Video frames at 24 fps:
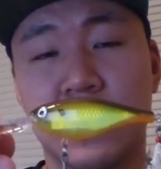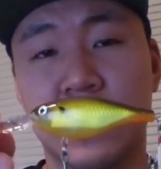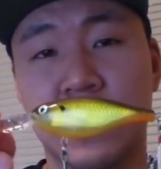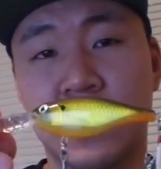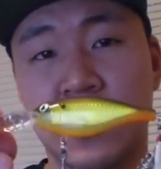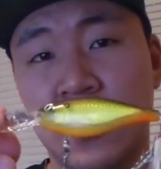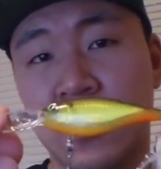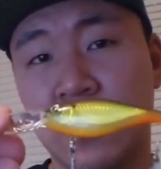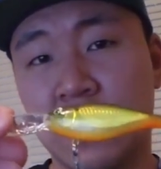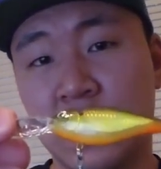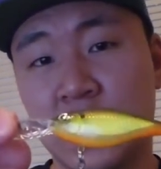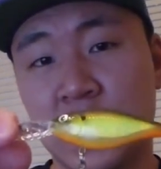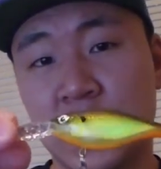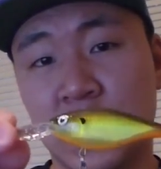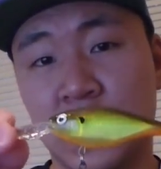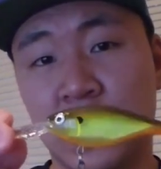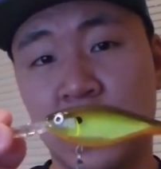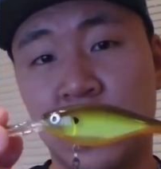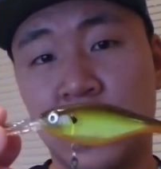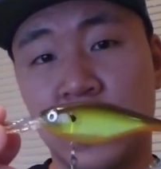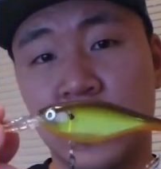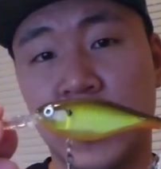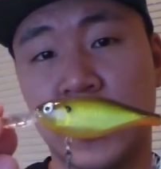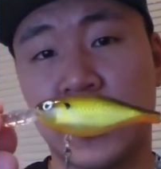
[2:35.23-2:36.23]
Yellowish
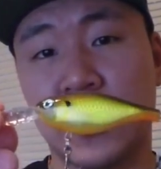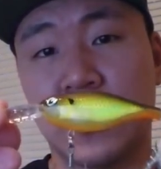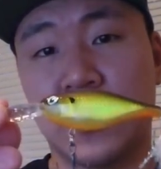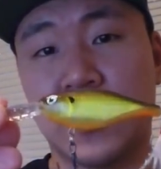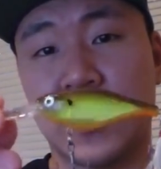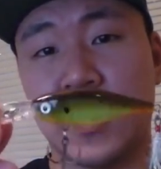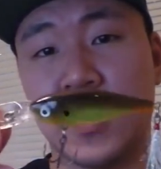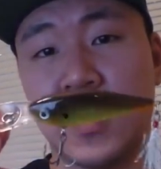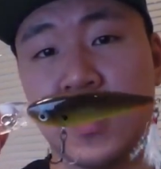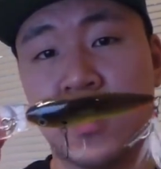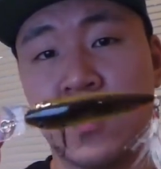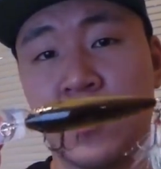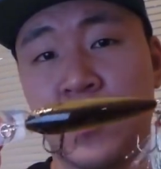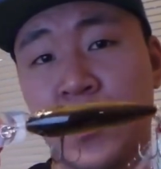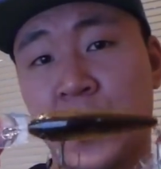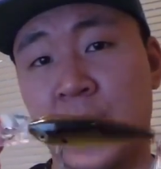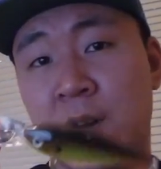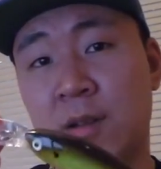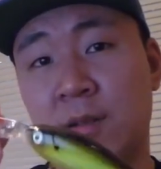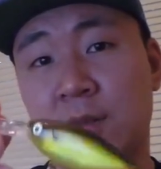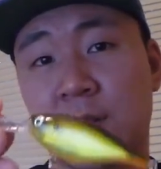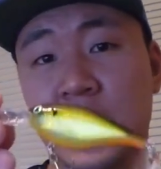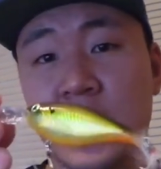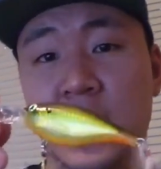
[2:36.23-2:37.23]
gold on the sides,
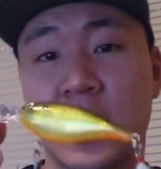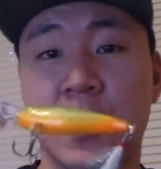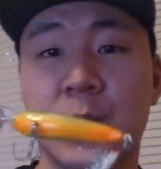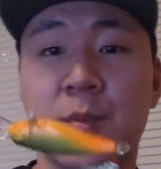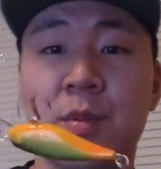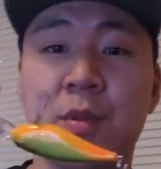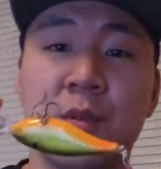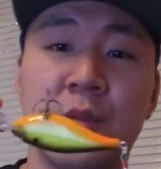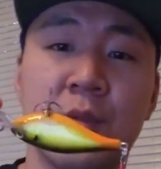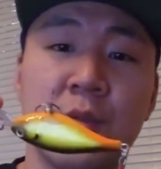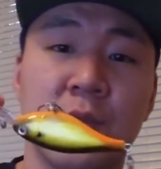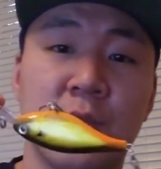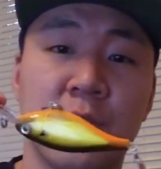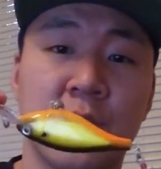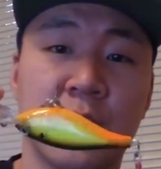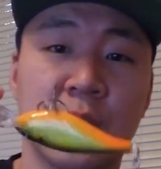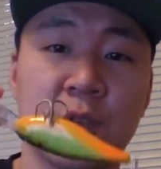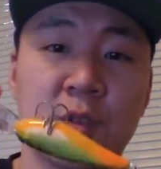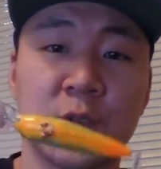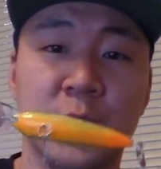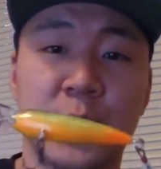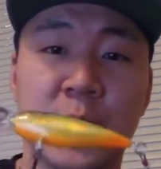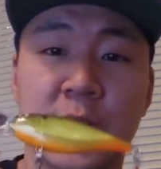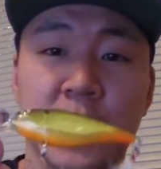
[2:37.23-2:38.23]
brown top,
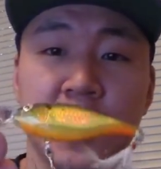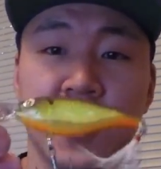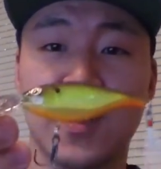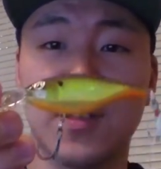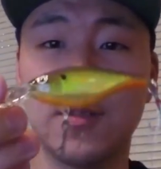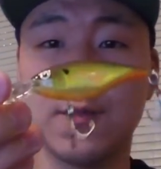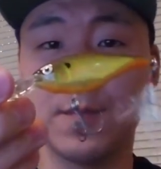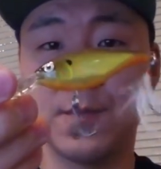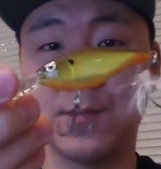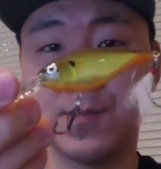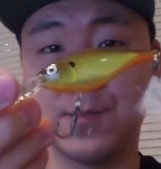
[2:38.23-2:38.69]
orange belly.